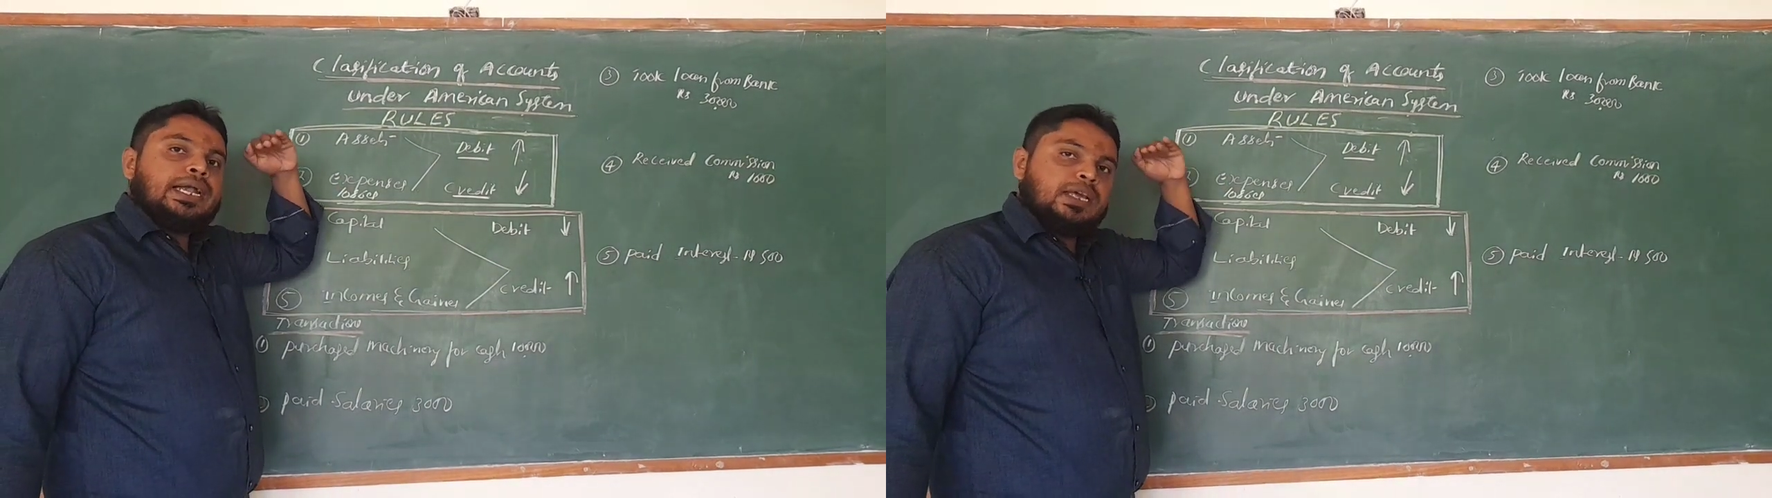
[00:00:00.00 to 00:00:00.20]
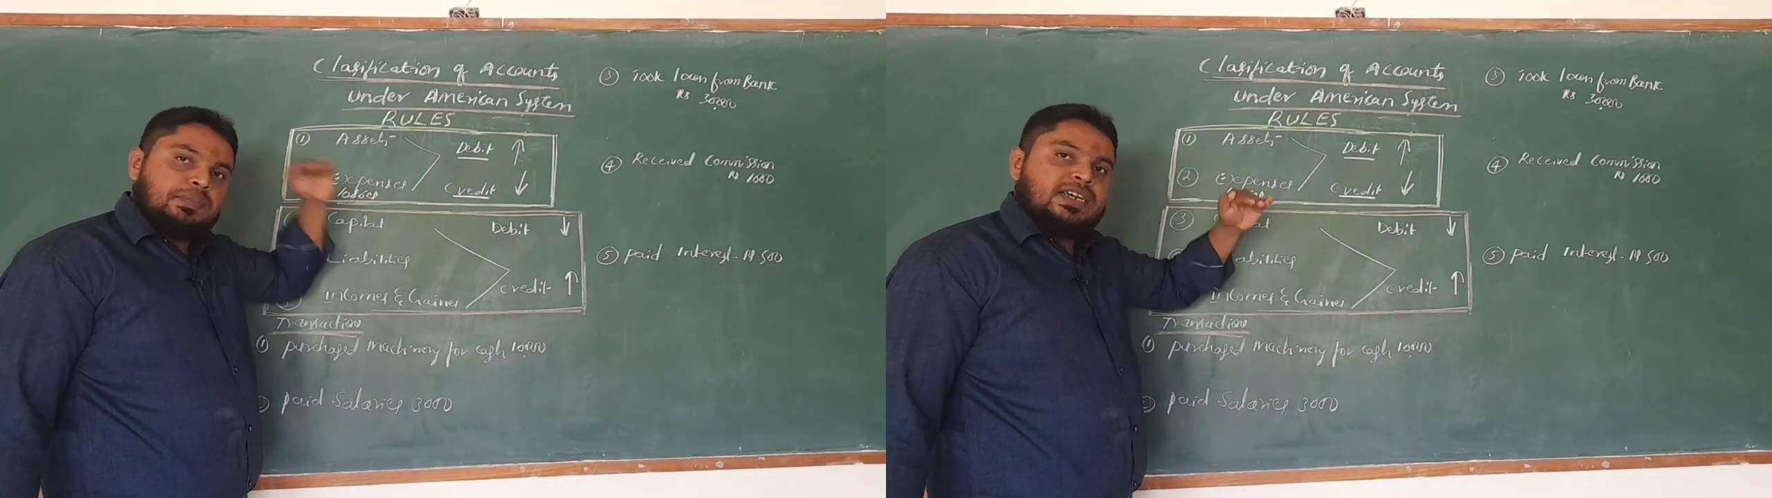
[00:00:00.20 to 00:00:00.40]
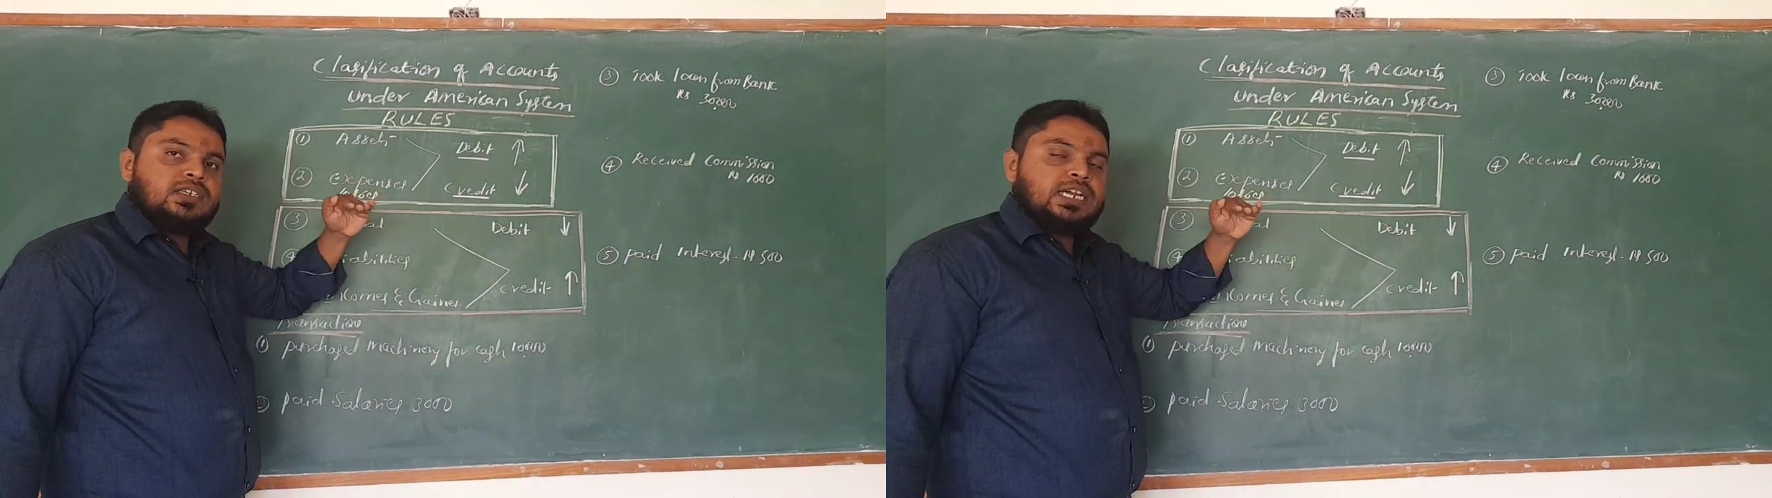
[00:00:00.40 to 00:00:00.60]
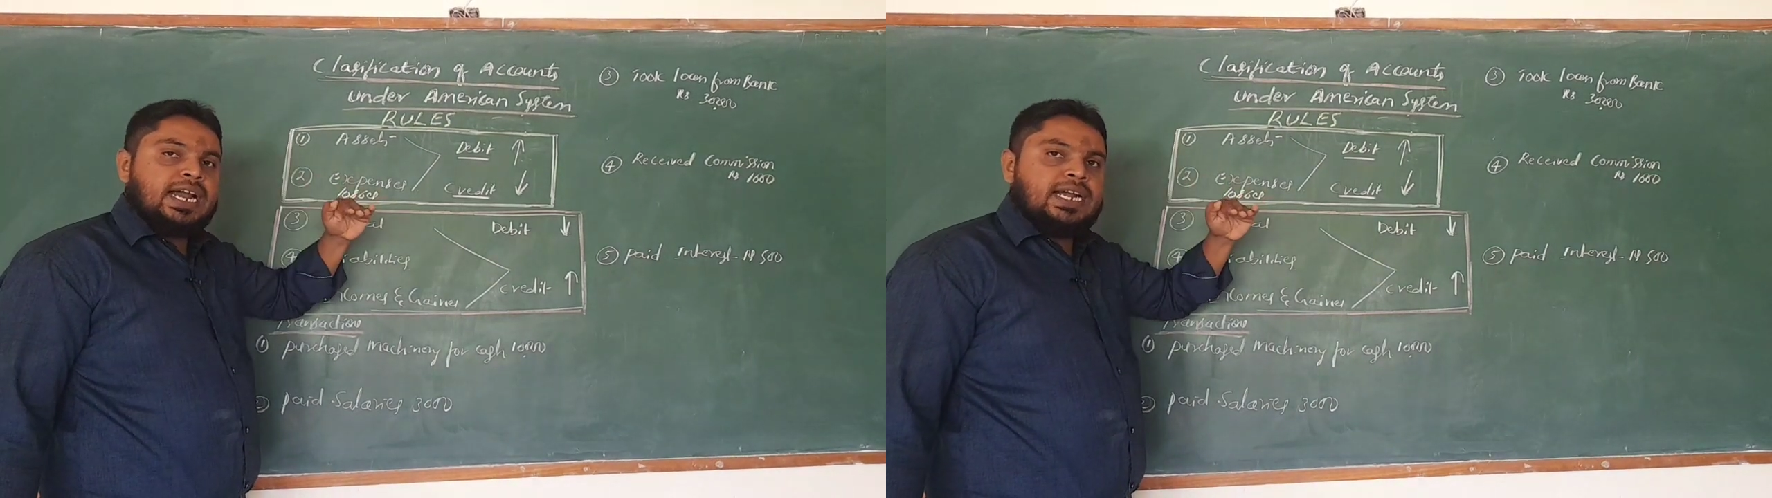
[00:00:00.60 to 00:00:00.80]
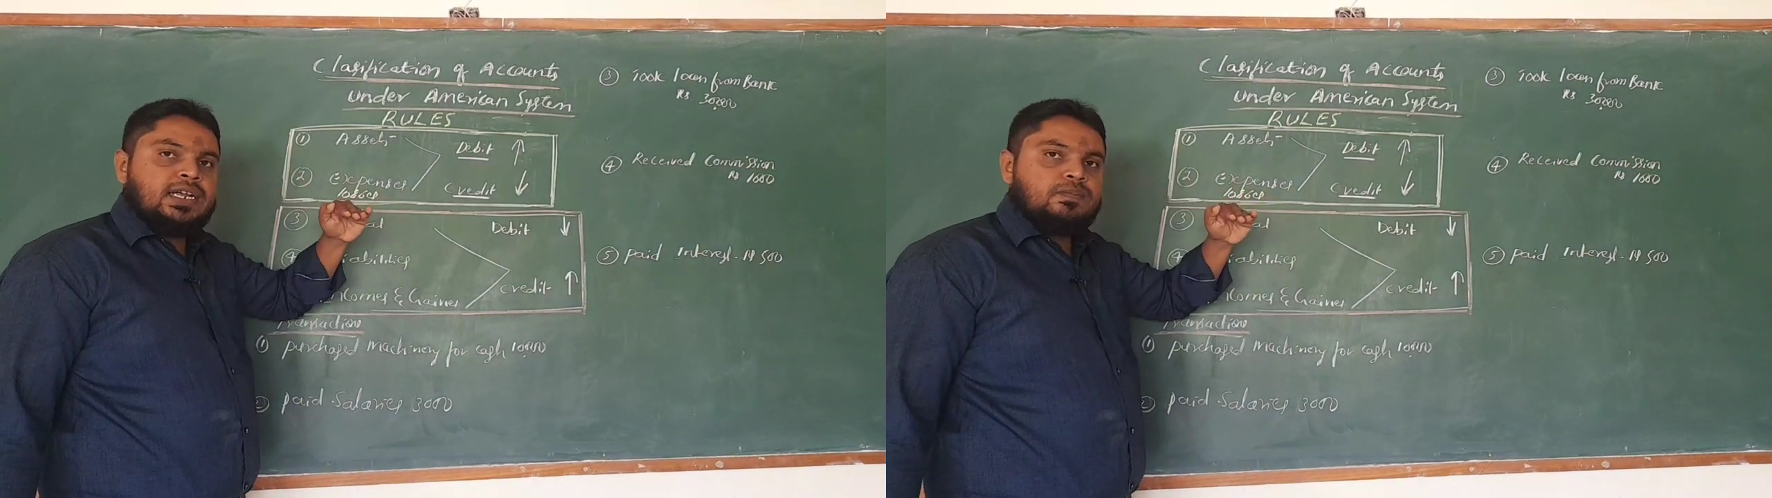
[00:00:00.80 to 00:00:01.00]
debit
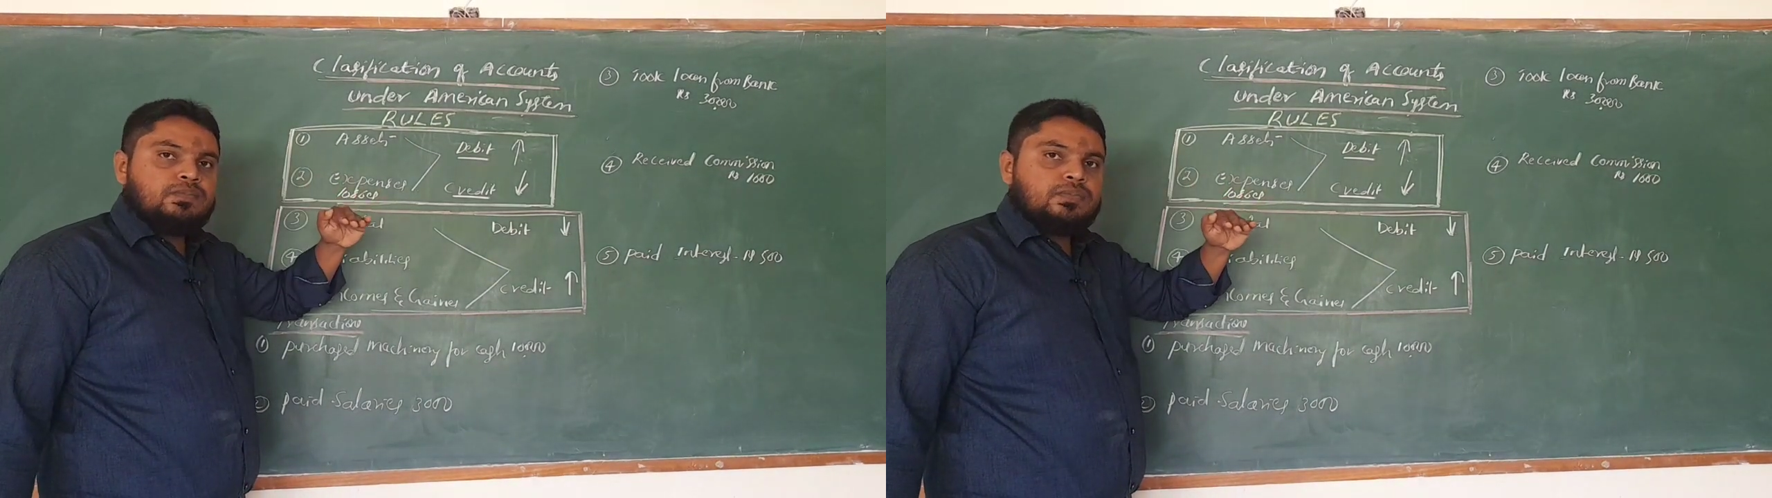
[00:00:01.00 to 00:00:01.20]
side,